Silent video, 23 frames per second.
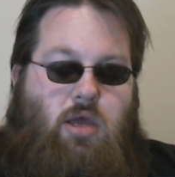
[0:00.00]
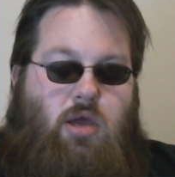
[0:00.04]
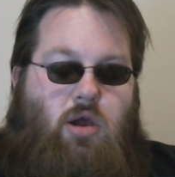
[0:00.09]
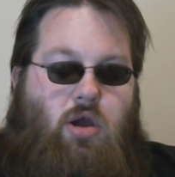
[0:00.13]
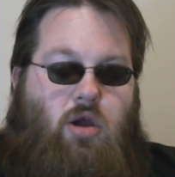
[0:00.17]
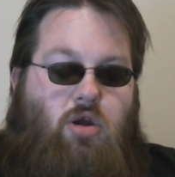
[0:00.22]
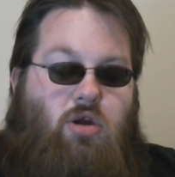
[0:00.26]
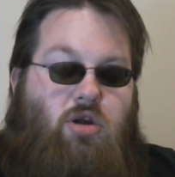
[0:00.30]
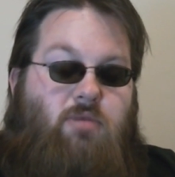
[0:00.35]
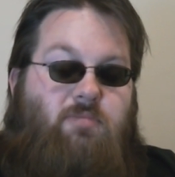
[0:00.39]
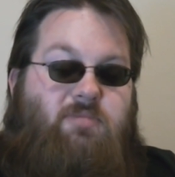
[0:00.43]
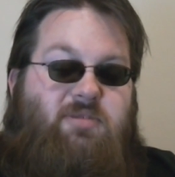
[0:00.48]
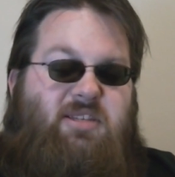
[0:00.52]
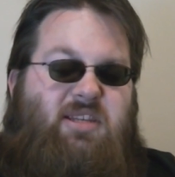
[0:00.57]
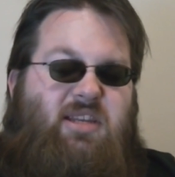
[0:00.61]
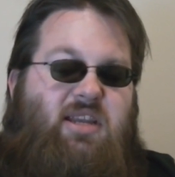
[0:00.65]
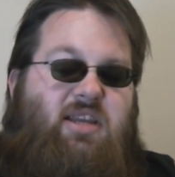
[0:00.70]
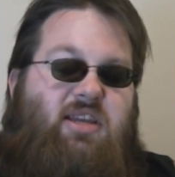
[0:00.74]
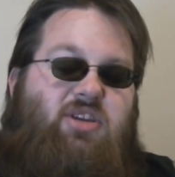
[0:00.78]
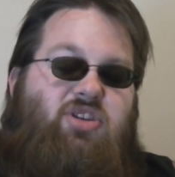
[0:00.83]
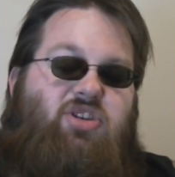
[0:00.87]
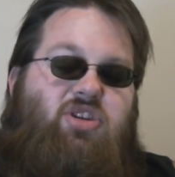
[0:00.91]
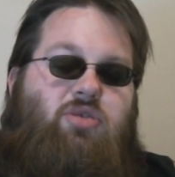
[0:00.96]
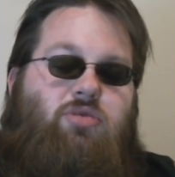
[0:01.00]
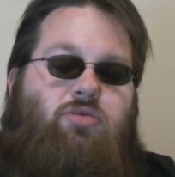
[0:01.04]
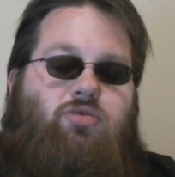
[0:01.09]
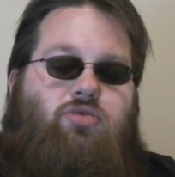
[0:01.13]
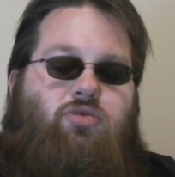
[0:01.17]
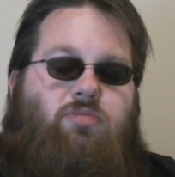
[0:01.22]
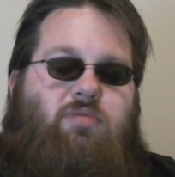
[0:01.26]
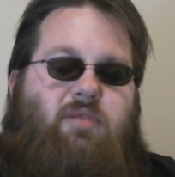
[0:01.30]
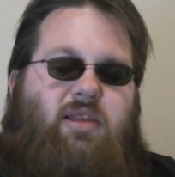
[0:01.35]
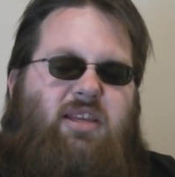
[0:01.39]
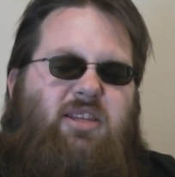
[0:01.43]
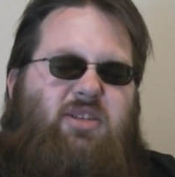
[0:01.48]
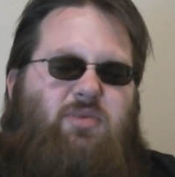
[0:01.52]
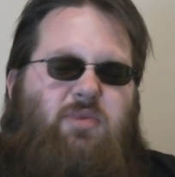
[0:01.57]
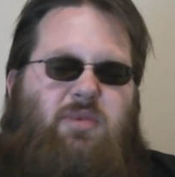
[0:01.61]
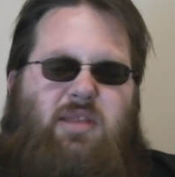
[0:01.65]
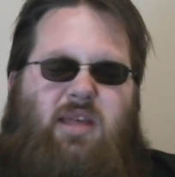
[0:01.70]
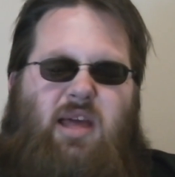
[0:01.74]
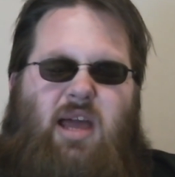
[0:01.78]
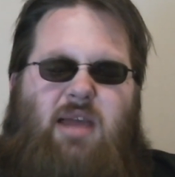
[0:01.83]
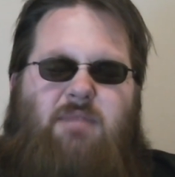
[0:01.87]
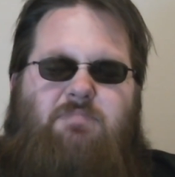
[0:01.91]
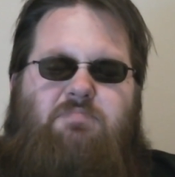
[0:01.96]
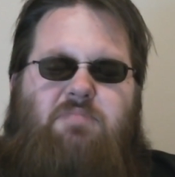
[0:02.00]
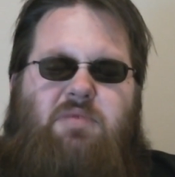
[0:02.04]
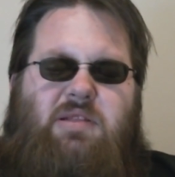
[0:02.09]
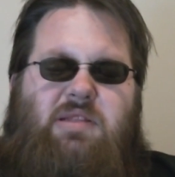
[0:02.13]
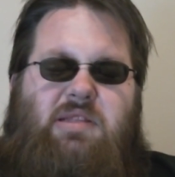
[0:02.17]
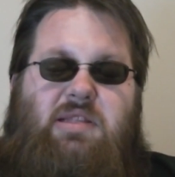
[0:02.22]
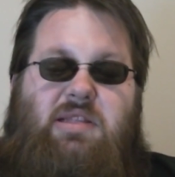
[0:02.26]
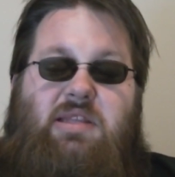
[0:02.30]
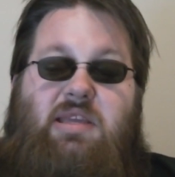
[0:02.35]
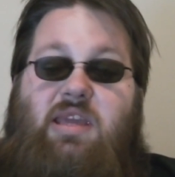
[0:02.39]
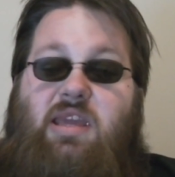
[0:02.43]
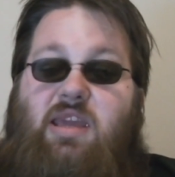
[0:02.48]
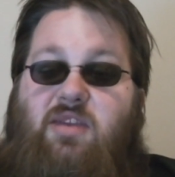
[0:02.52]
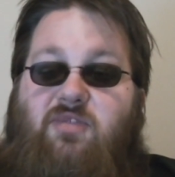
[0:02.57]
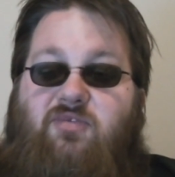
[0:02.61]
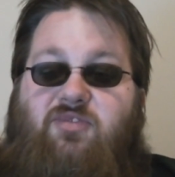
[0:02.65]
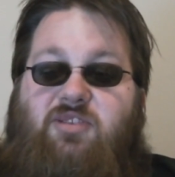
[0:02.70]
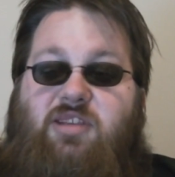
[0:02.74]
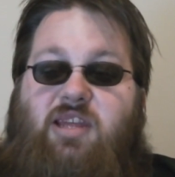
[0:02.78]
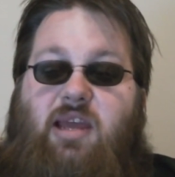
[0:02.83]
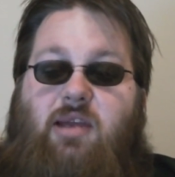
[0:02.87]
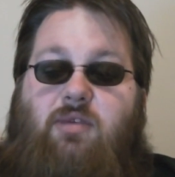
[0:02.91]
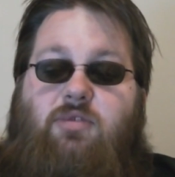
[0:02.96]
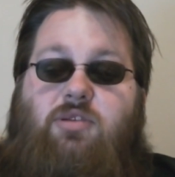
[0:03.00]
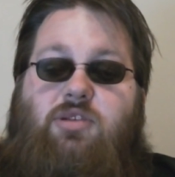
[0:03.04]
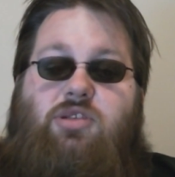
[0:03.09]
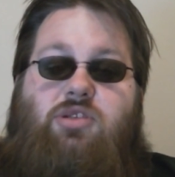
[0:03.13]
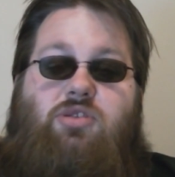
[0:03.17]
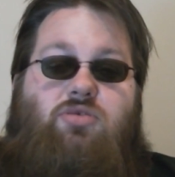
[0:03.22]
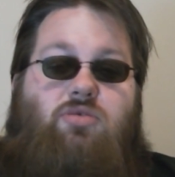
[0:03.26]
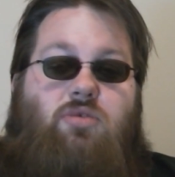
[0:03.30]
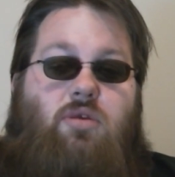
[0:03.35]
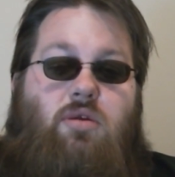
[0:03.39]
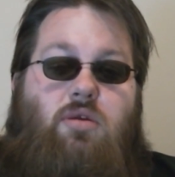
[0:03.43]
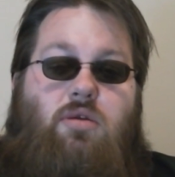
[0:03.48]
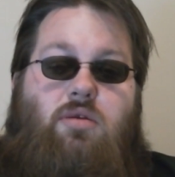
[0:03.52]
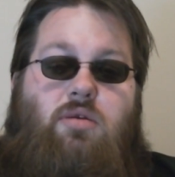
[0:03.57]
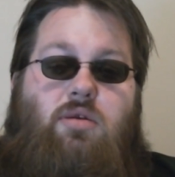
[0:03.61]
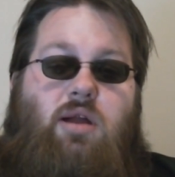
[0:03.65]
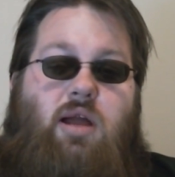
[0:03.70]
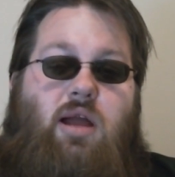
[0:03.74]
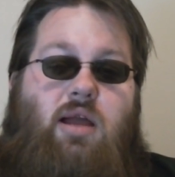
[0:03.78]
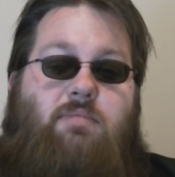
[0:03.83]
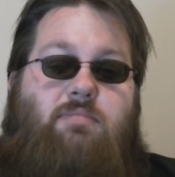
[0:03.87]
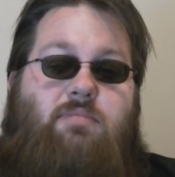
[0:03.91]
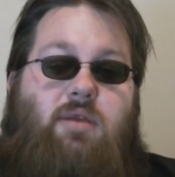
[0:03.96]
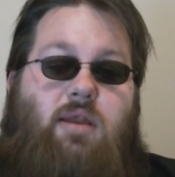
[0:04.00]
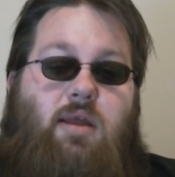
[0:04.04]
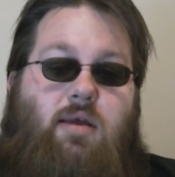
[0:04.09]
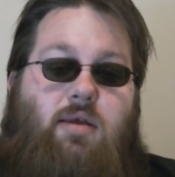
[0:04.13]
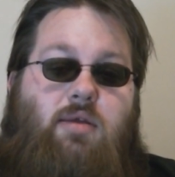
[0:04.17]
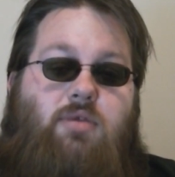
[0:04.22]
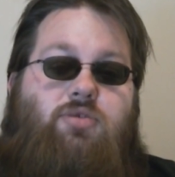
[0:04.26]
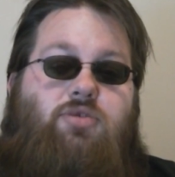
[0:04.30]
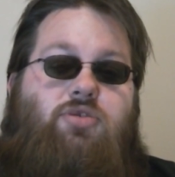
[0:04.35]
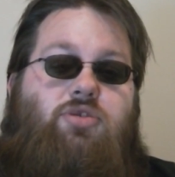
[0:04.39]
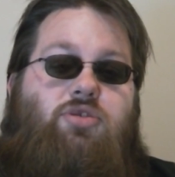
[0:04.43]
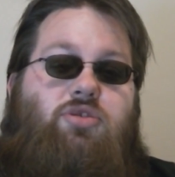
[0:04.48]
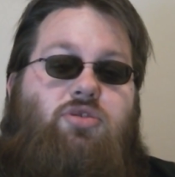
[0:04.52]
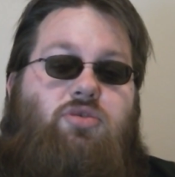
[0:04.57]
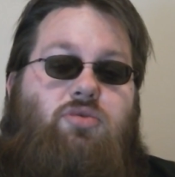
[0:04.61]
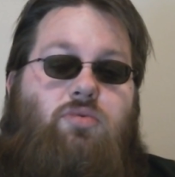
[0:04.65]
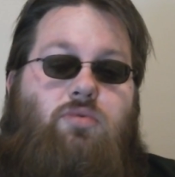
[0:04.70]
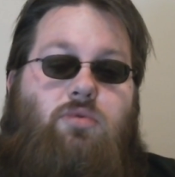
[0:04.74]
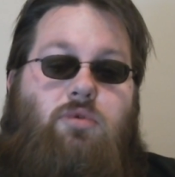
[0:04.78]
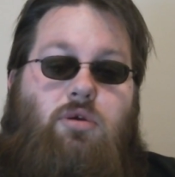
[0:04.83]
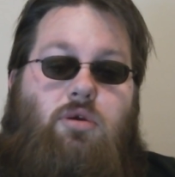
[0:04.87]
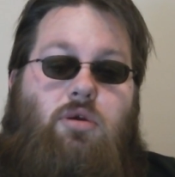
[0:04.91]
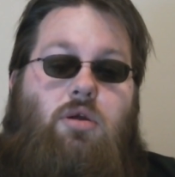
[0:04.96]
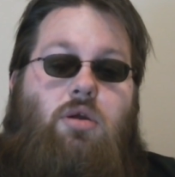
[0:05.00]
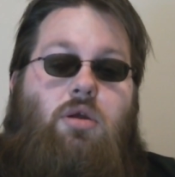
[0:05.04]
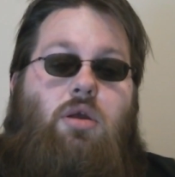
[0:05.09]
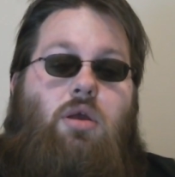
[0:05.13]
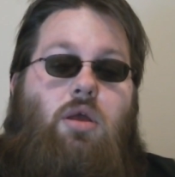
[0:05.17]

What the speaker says: Arkham City, she was replaced with, I believe, Tara Strong, I'm not sure.